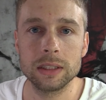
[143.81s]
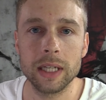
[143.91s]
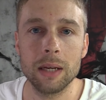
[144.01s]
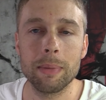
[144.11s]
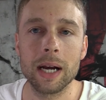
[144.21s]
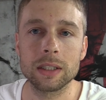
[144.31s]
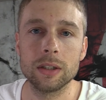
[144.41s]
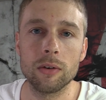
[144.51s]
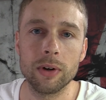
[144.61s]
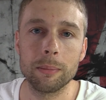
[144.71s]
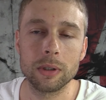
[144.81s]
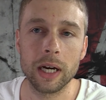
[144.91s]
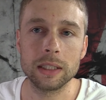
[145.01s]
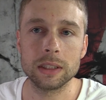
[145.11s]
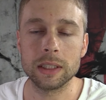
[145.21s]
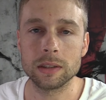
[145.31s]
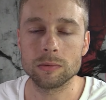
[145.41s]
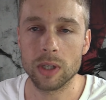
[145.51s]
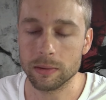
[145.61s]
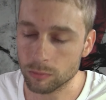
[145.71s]
date back to November 19th,
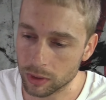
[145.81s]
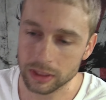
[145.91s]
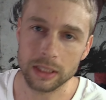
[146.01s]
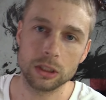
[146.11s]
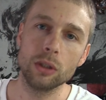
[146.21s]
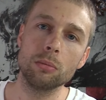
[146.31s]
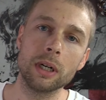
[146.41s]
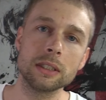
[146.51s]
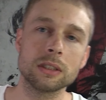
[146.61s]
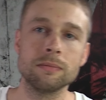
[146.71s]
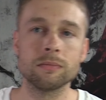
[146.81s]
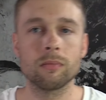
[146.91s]
right? What is that, 2 months?